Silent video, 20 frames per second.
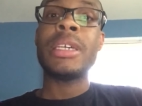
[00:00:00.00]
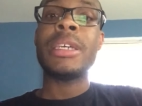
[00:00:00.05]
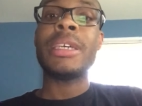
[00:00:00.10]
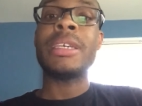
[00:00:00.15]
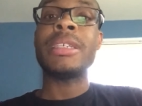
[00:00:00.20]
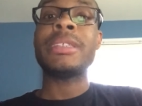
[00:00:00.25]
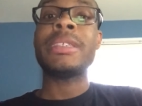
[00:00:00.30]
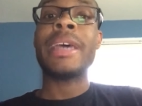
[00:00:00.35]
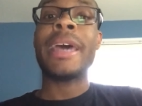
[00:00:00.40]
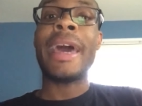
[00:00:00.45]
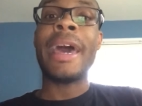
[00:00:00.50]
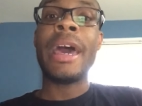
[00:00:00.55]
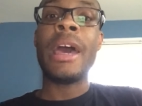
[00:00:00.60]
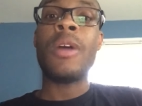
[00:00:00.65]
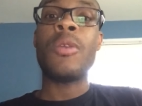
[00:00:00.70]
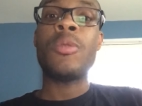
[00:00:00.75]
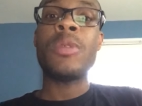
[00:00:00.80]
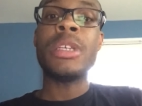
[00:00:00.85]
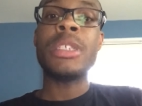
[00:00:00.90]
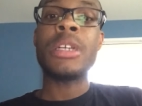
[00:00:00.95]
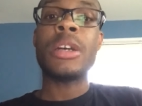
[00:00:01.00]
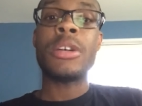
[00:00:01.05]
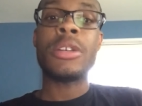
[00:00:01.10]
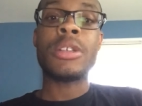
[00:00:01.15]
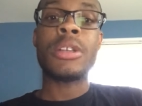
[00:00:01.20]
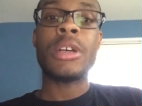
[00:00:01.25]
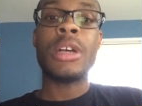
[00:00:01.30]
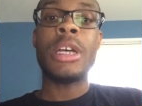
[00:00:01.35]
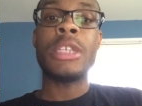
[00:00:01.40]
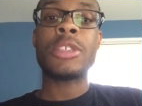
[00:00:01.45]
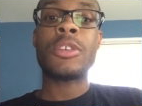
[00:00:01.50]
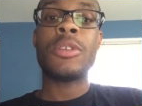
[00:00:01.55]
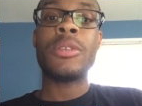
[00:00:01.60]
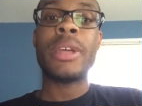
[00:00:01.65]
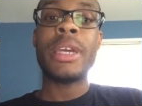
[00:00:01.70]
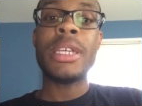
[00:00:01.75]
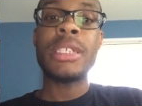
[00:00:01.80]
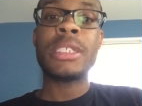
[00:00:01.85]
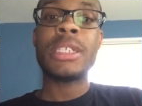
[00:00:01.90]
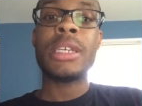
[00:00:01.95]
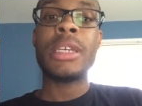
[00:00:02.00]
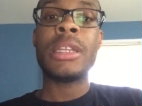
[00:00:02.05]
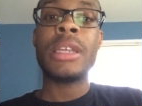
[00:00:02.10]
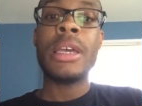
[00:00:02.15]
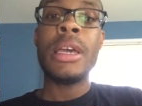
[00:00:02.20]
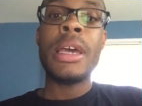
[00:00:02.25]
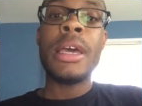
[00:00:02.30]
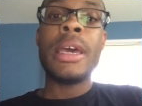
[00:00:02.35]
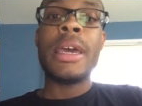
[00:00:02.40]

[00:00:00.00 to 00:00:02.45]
It's at with uh, underscore nation